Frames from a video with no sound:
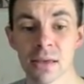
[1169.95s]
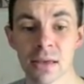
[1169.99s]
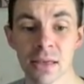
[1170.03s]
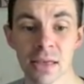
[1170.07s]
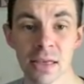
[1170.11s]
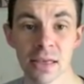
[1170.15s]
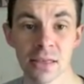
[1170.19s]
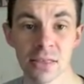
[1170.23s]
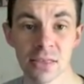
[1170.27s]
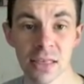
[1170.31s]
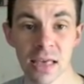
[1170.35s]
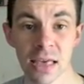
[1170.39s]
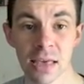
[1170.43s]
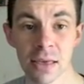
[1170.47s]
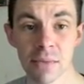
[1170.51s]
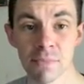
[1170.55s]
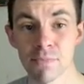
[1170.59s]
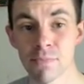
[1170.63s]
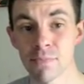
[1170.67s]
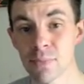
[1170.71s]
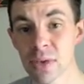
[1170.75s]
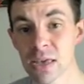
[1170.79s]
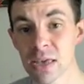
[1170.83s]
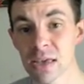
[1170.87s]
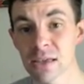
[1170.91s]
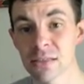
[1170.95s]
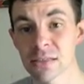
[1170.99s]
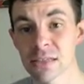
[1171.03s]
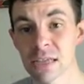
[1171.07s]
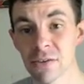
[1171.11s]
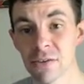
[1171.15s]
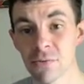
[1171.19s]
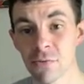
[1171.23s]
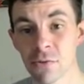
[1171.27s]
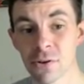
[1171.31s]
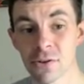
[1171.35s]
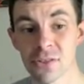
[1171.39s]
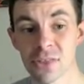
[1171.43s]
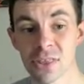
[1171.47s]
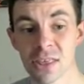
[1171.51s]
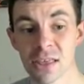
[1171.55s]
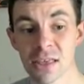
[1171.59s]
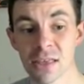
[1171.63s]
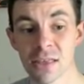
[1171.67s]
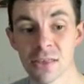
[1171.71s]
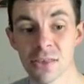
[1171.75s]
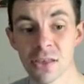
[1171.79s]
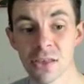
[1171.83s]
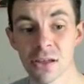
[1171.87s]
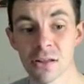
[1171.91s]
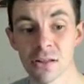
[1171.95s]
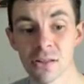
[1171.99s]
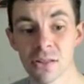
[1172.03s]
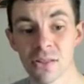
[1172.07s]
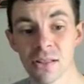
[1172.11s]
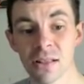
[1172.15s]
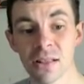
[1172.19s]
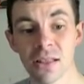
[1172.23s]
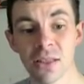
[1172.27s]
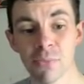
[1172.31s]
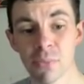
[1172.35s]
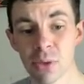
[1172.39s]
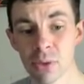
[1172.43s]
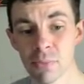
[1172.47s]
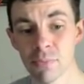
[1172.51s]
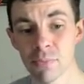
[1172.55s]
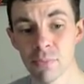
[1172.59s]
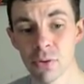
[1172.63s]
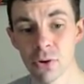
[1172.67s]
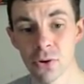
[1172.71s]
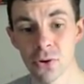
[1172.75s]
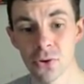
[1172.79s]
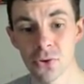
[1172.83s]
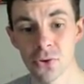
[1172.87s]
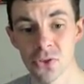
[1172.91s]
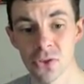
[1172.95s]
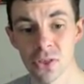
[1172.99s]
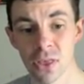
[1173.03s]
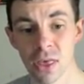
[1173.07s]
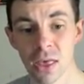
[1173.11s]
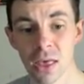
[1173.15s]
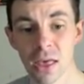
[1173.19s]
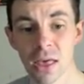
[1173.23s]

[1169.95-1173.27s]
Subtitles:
is a big difference is Limit Burst.